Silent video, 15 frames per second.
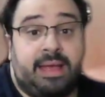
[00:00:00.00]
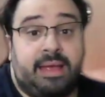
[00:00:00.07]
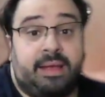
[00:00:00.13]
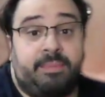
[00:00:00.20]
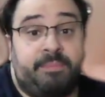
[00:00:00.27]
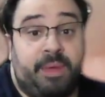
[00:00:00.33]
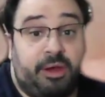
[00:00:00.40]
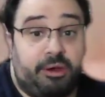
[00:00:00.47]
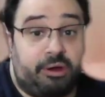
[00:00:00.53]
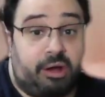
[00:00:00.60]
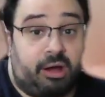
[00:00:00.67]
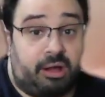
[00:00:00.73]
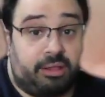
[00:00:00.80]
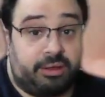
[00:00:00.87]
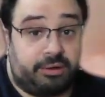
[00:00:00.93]
Mirror
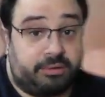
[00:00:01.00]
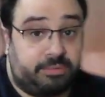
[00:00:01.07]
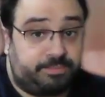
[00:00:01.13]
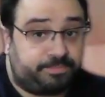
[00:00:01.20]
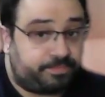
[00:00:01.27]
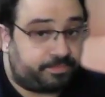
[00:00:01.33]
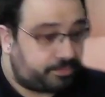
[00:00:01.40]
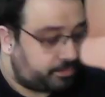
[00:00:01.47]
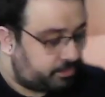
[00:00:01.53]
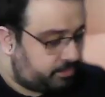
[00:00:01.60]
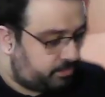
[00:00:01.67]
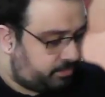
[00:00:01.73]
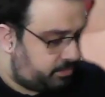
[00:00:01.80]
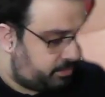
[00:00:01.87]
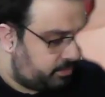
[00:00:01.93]
Hollow.
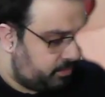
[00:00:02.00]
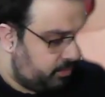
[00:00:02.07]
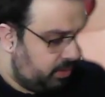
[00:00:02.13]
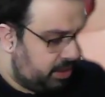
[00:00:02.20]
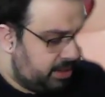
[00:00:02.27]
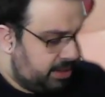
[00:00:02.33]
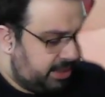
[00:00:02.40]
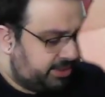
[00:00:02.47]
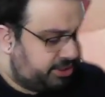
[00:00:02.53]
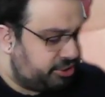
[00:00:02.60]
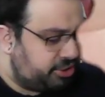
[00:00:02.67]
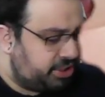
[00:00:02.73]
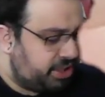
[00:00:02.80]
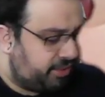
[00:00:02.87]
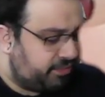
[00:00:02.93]
Search
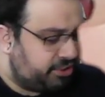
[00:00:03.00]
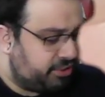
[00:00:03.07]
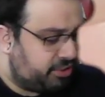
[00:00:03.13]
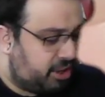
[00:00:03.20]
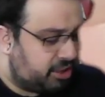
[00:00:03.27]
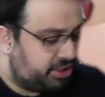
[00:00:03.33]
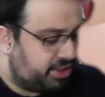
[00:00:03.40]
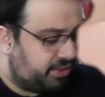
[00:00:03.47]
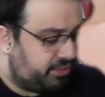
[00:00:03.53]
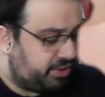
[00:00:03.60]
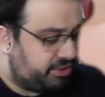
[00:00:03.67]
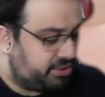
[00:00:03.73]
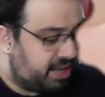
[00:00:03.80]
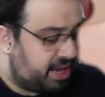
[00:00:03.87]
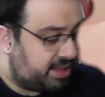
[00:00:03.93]
your deck for 2 cards, shuffle
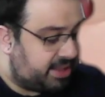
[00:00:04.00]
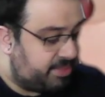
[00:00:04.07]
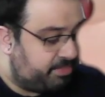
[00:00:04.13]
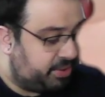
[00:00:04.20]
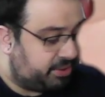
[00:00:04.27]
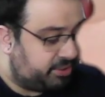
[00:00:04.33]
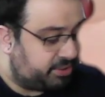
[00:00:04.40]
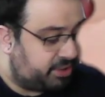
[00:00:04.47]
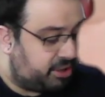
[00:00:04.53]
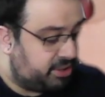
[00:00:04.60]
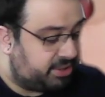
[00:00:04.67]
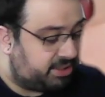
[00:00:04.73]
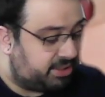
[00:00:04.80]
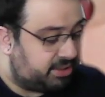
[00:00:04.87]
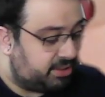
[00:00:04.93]
your deck, then put those
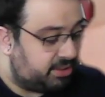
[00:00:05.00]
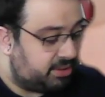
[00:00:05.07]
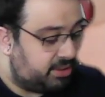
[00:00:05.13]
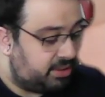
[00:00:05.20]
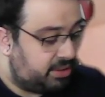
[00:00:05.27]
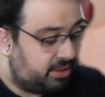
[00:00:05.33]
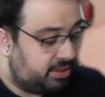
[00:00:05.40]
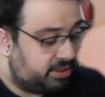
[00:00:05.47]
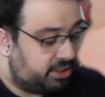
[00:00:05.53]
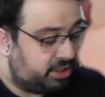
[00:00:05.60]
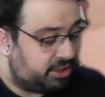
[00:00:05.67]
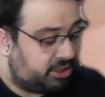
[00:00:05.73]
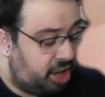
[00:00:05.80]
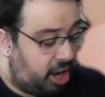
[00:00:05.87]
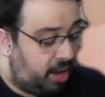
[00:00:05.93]
cards to the
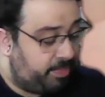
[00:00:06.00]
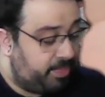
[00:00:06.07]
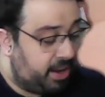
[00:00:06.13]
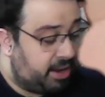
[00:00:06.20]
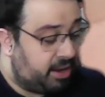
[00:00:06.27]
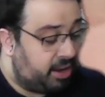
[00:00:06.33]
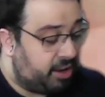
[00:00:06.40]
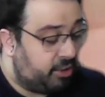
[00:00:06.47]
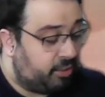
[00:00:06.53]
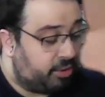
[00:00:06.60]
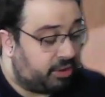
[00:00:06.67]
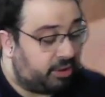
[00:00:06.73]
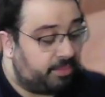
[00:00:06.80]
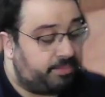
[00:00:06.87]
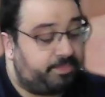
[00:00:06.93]
top in any
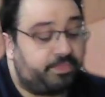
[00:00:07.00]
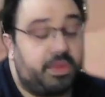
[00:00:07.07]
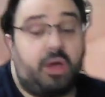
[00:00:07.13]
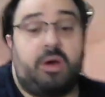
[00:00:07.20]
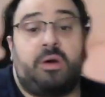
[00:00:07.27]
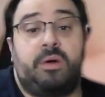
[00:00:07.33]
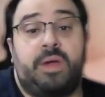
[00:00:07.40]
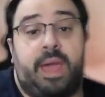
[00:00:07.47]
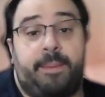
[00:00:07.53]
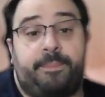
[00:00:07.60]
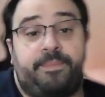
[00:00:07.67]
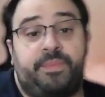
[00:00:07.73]
order. Oh, okay.